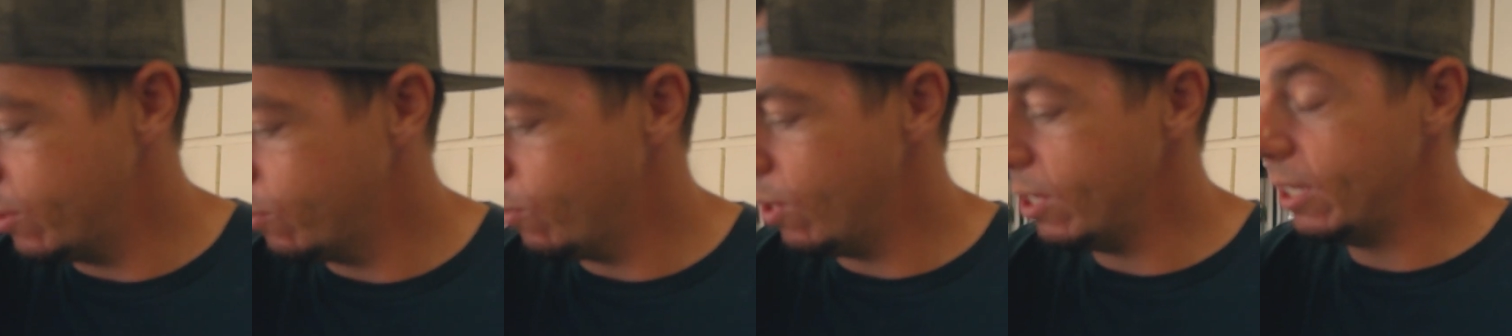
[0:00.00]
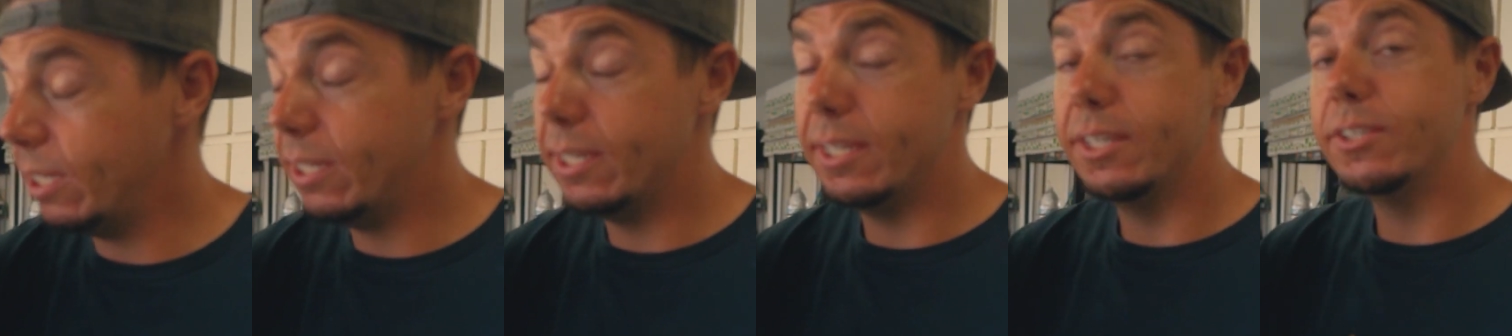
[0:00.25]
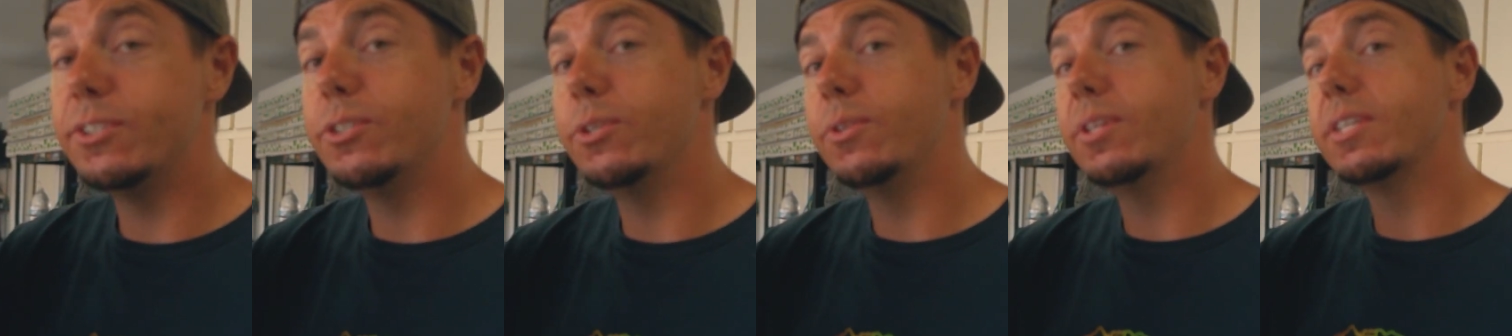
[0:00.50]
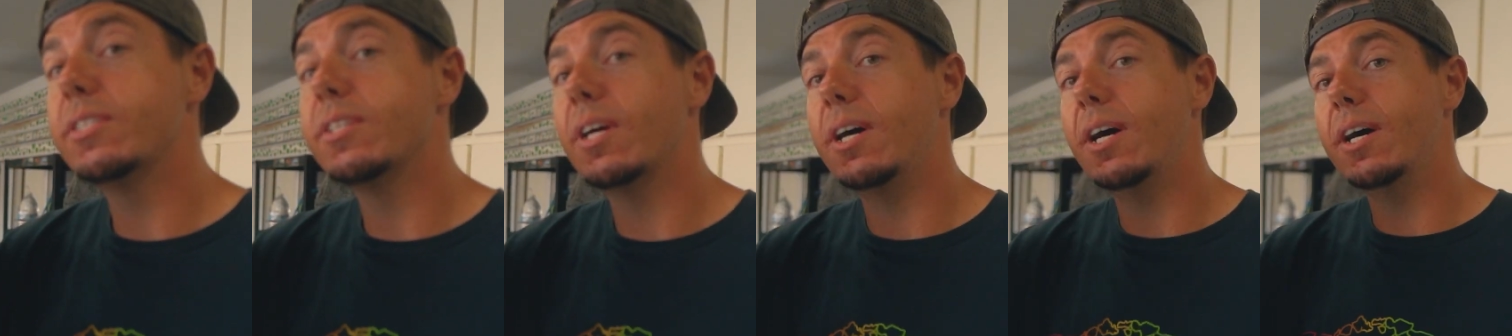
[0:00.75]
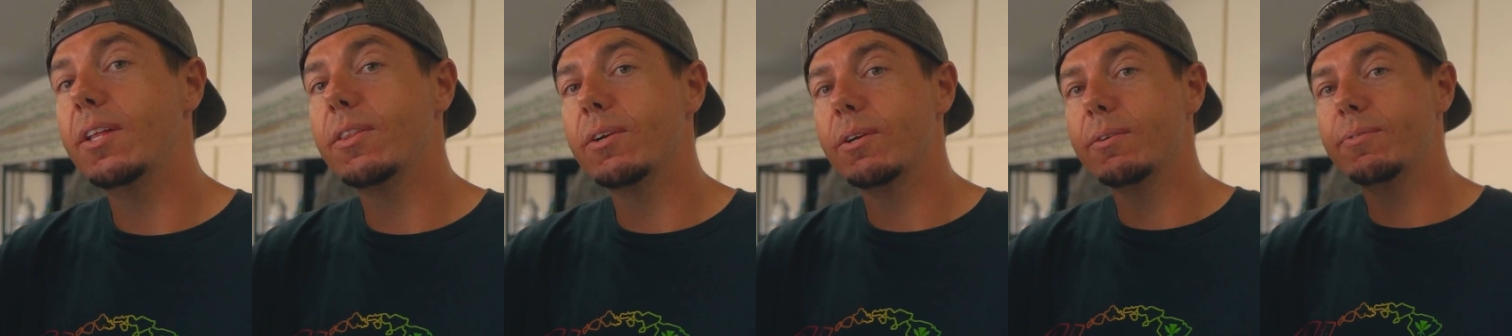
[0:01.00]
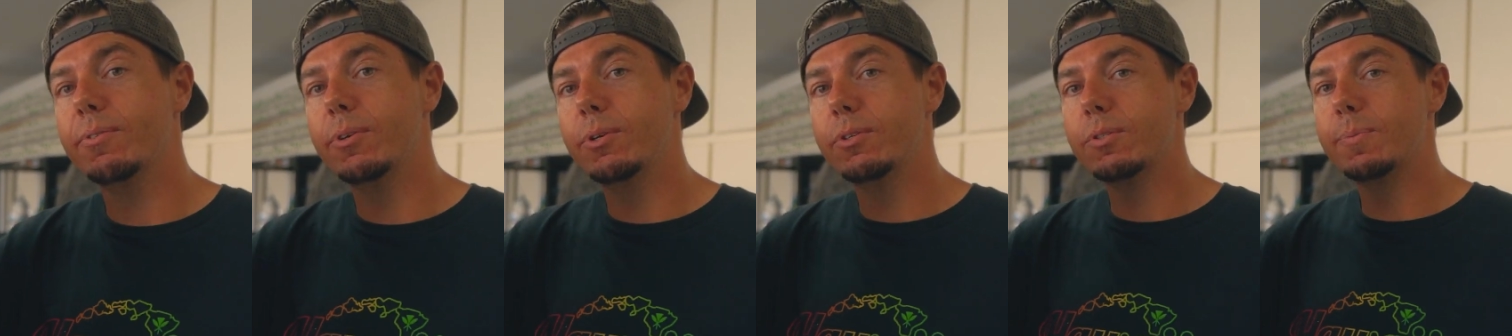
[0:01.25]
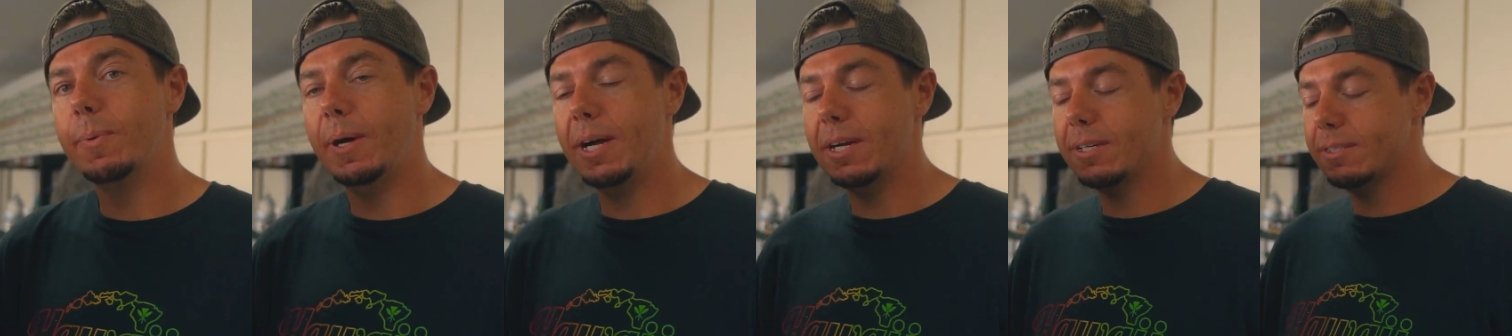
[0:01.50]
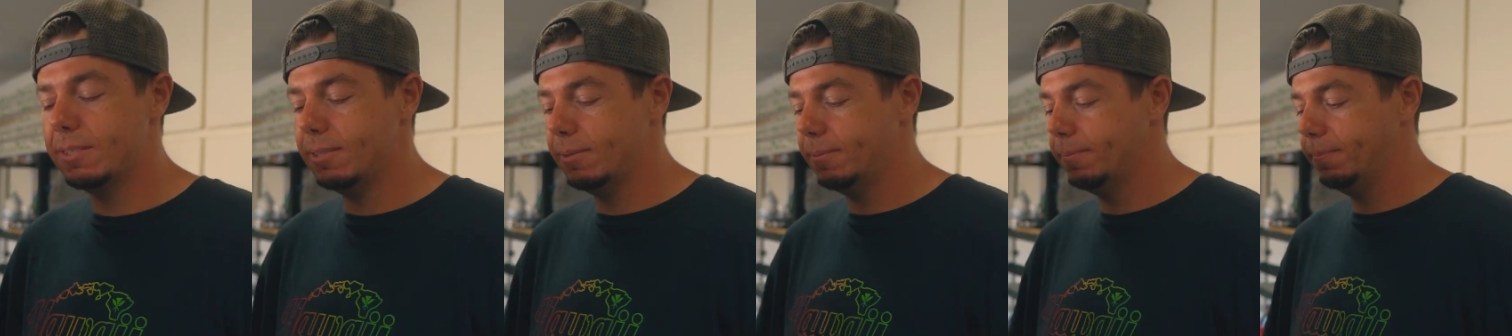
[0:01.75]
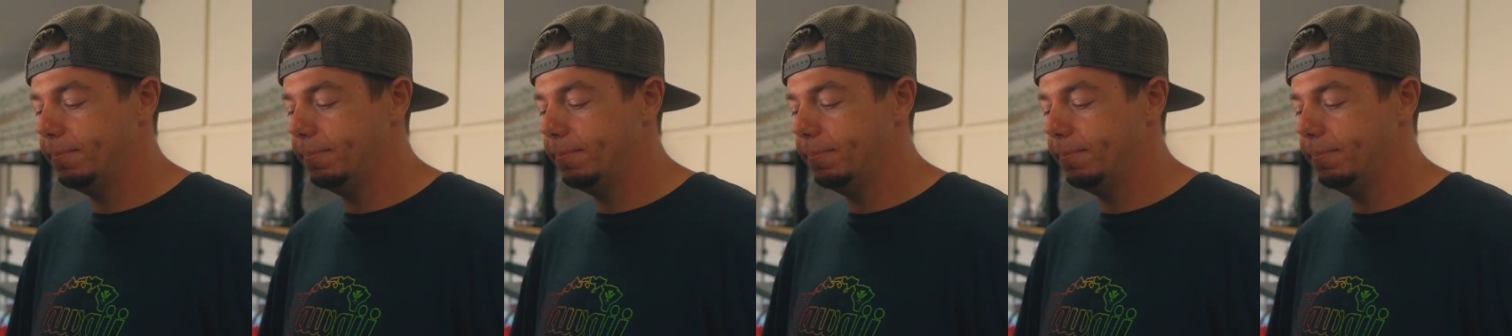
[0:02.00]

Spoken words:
run it into this other fuse box.